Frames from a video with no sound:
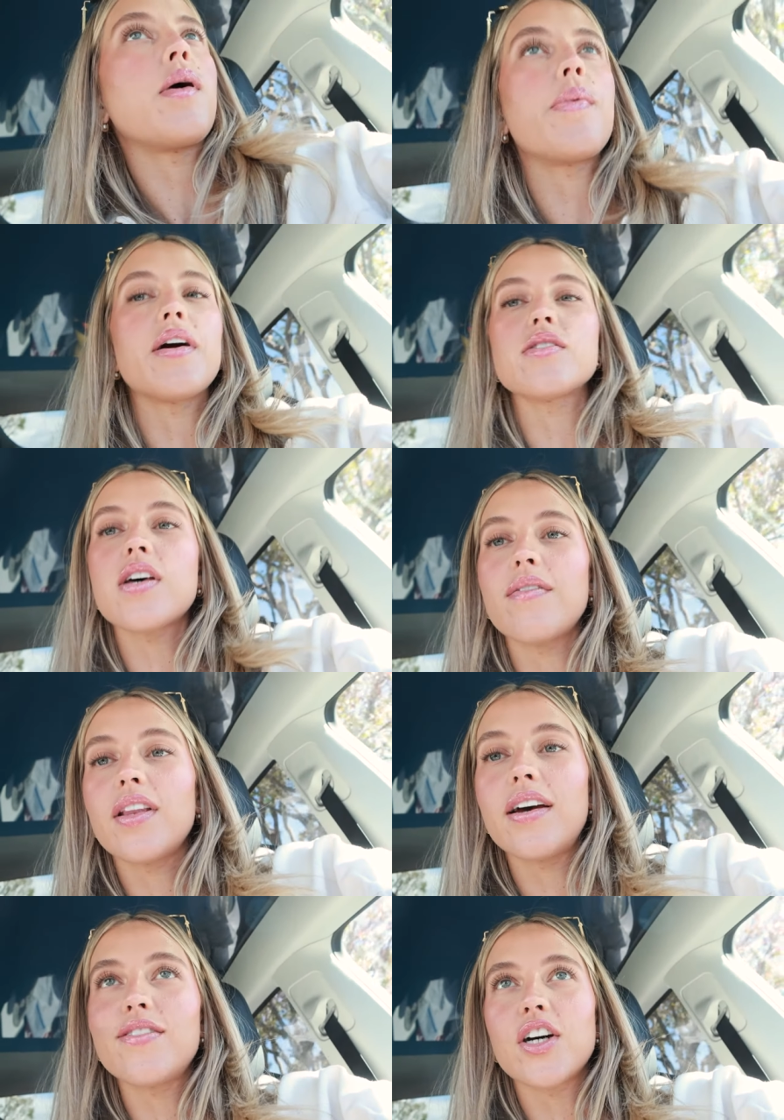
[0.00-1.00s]
my parents have
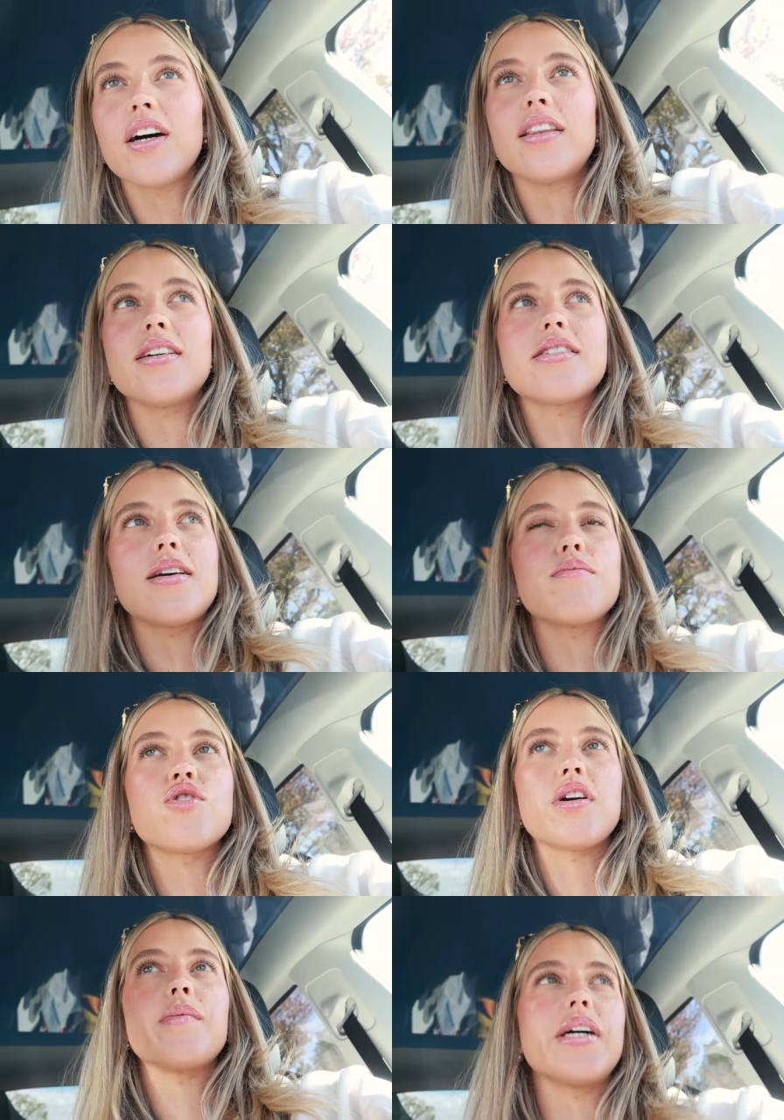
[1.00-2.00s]
lived on the same
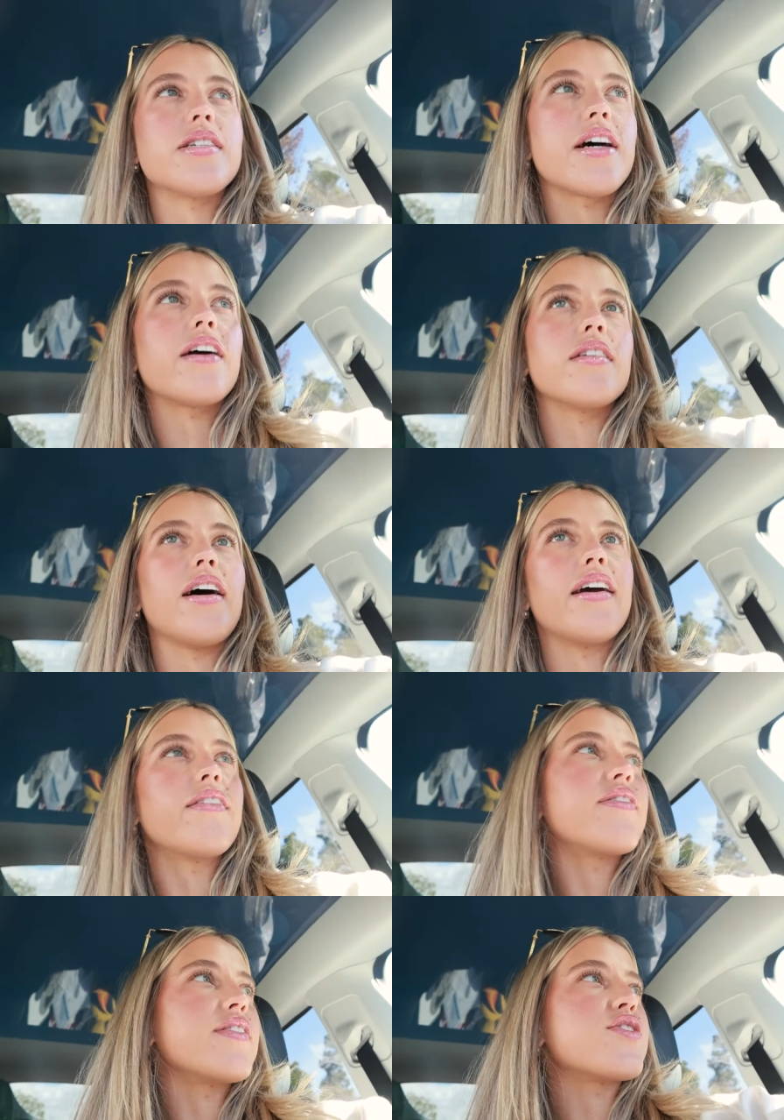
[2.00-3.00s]
street my entire
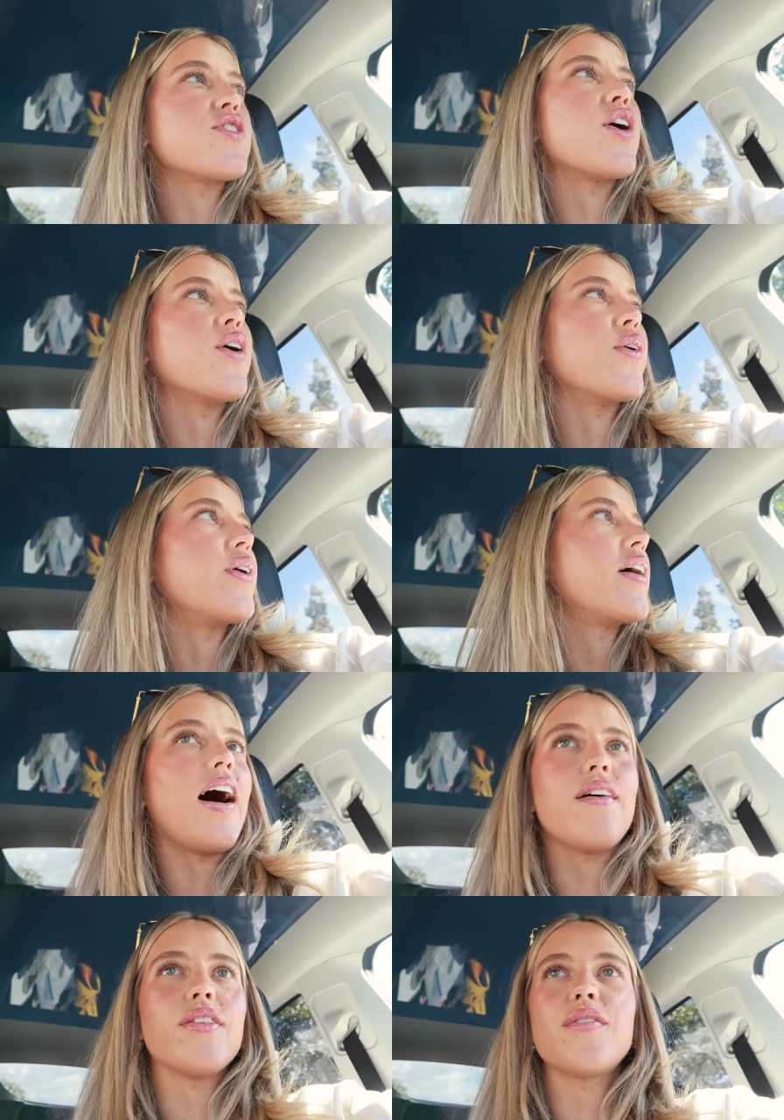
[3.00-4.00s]
life. So
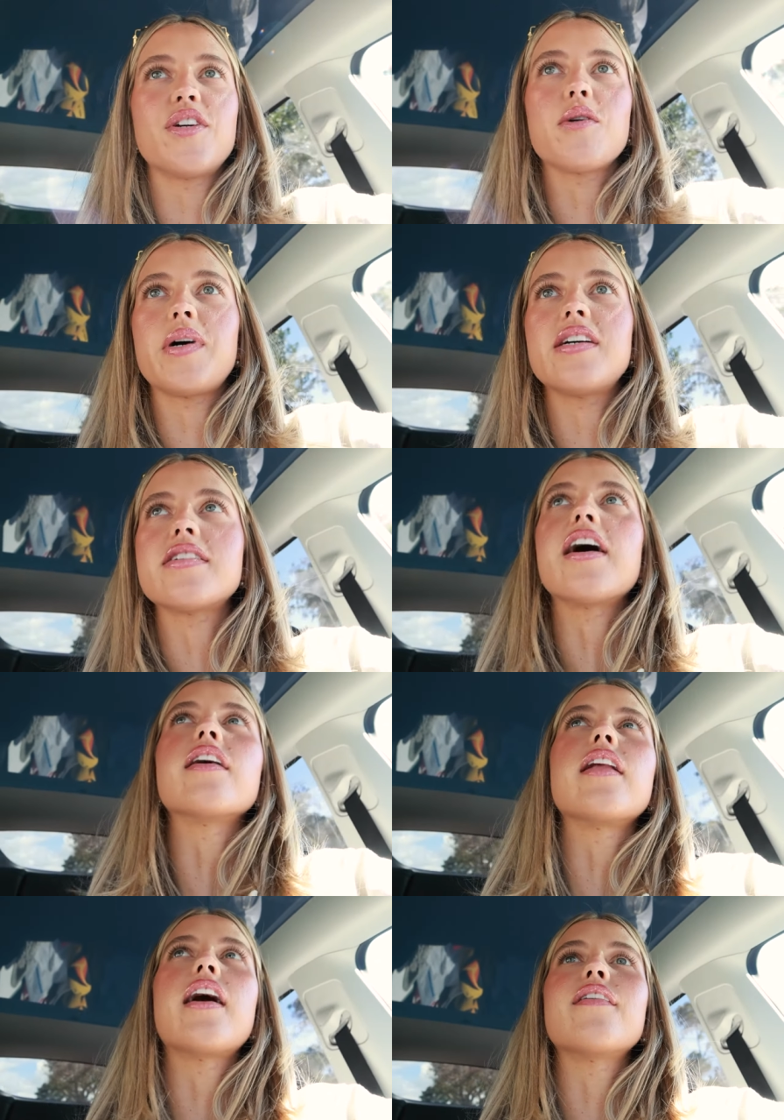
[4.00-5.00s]
I've lived here my
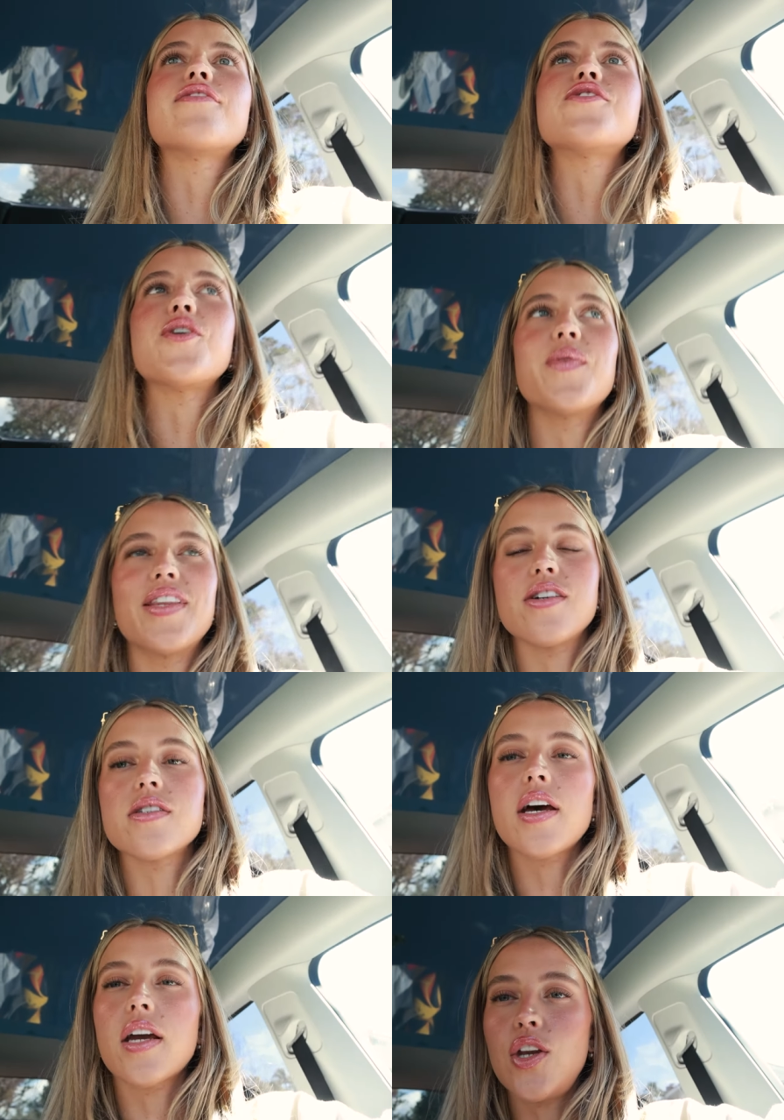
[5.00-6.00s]
entire life. So when
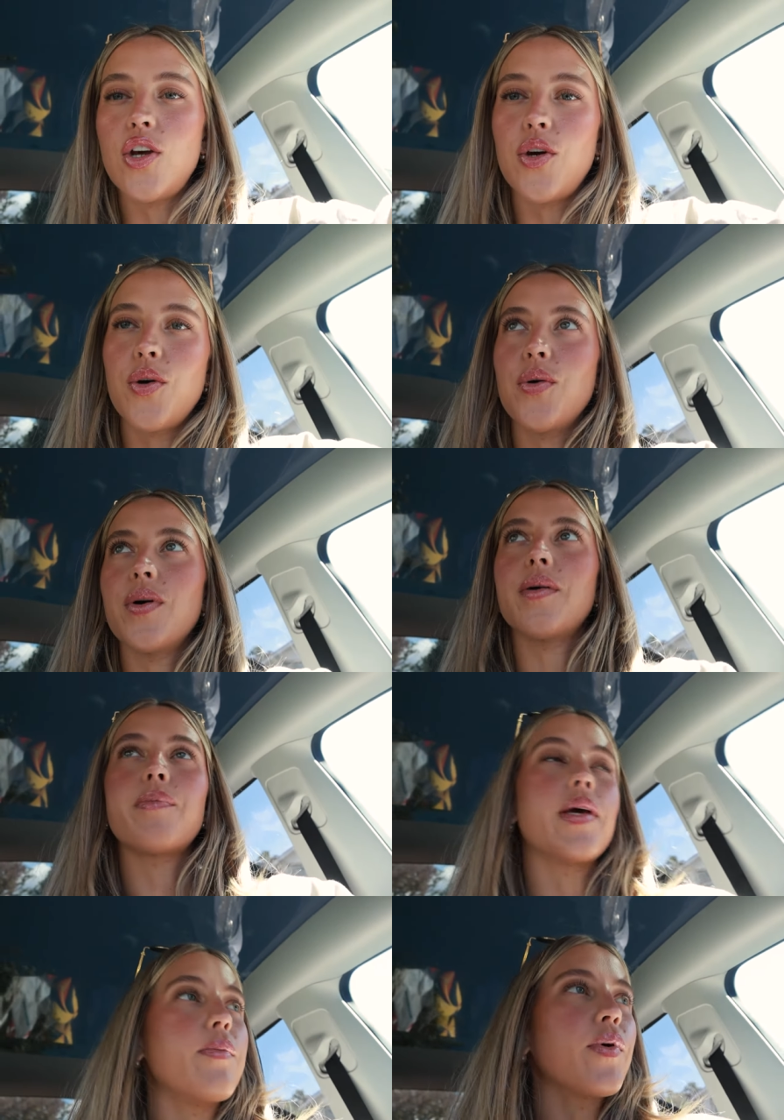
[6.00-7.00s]
there's like new
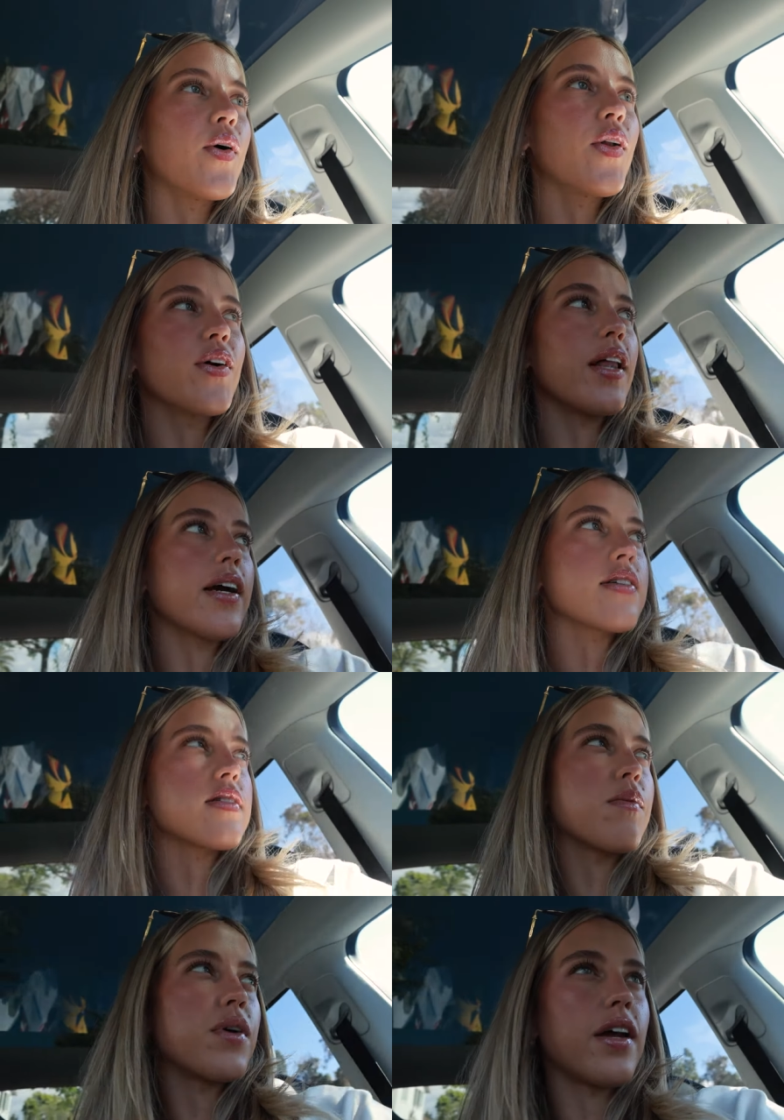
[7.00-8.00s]
people or like
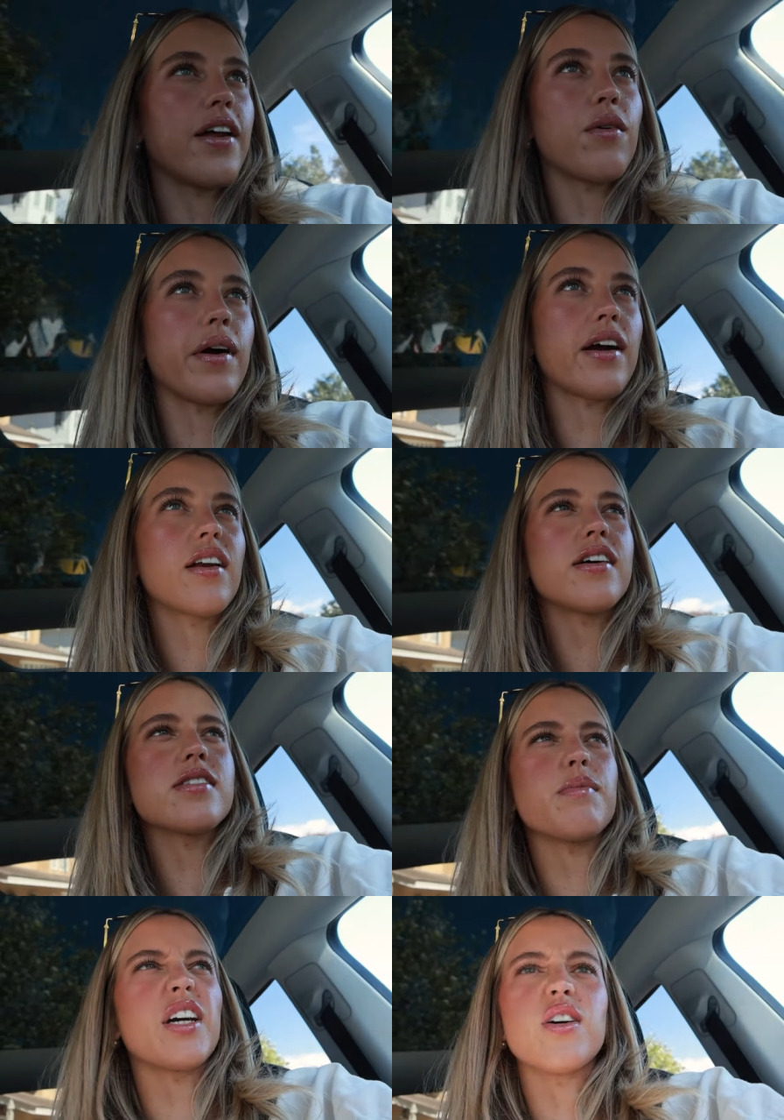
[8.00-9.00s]
someone I don't
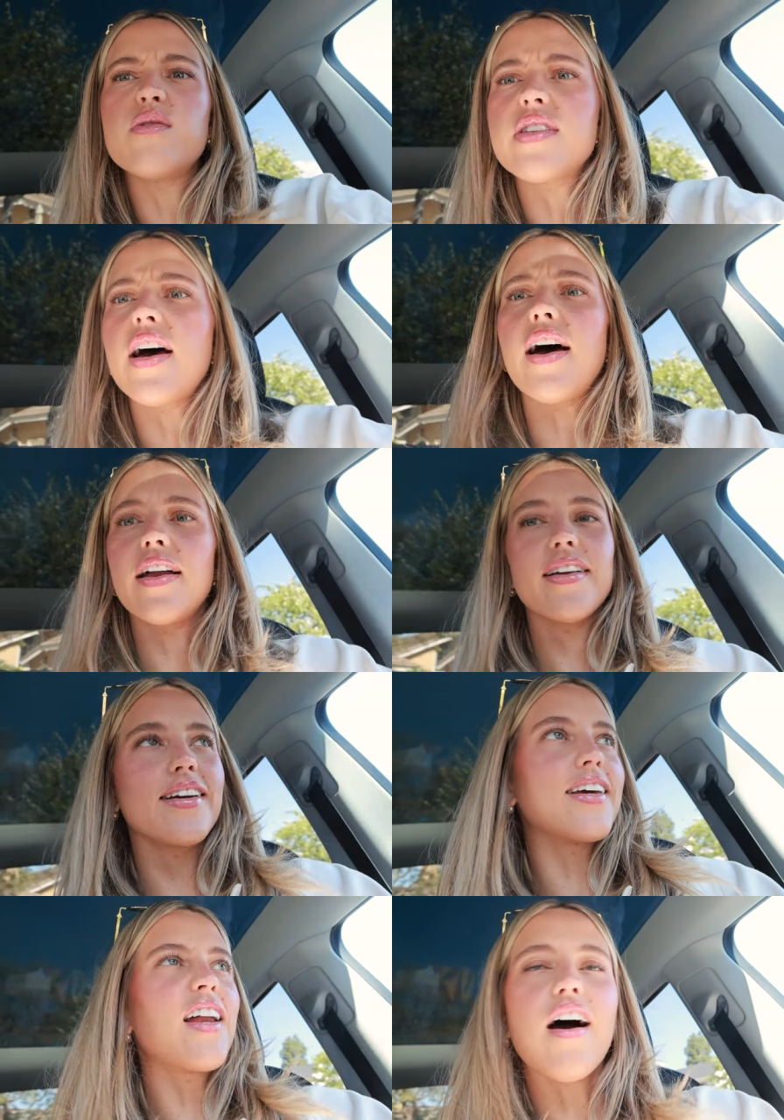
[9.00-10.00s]
recognize, I'm like, who's that?
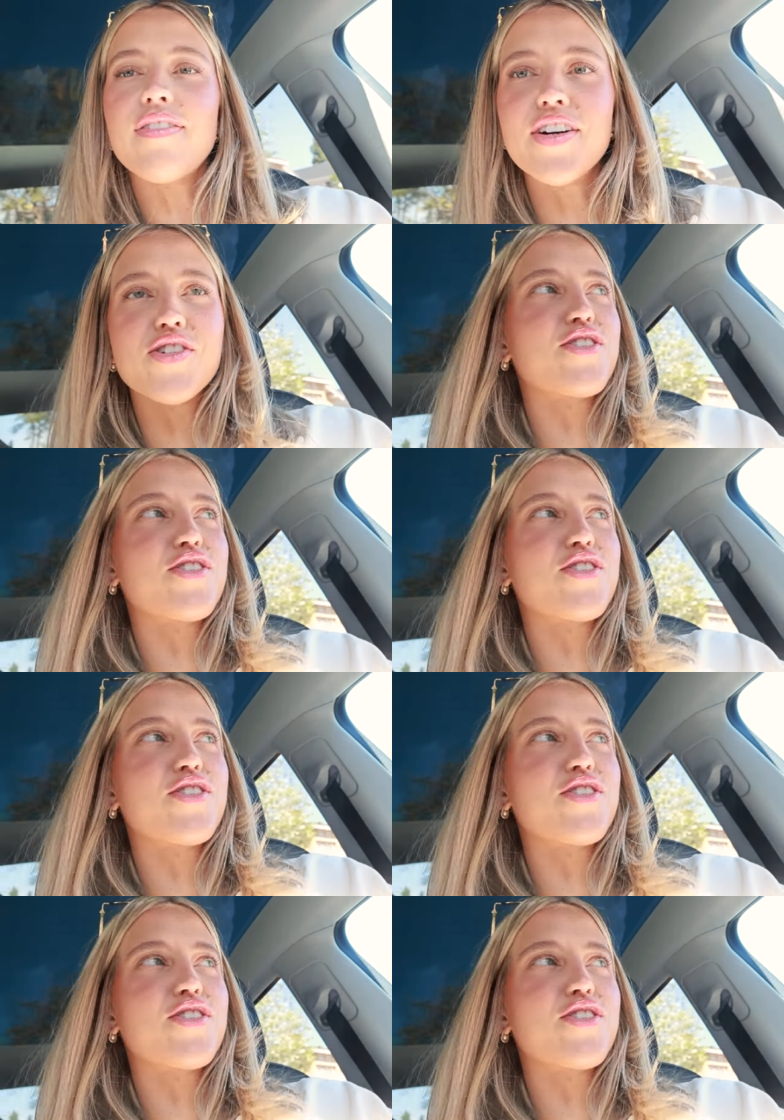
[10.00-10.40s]
Get off our